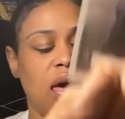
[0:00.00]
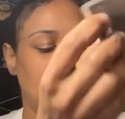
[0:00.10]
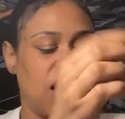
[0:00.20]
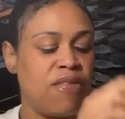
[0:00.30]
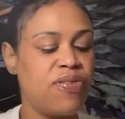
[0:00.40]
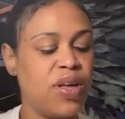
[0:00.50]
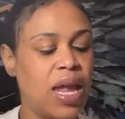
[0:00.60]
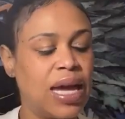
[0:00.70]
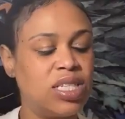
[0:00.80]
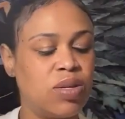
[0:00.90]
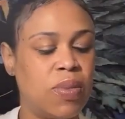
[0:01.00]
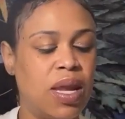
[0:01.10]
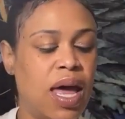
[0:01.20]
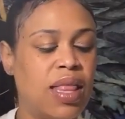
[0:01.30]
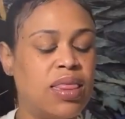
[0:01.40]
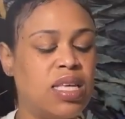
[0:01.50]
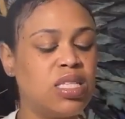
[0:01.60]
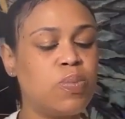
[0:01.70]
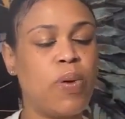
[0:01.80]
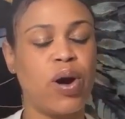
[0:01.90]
And I feel like, Gemini, this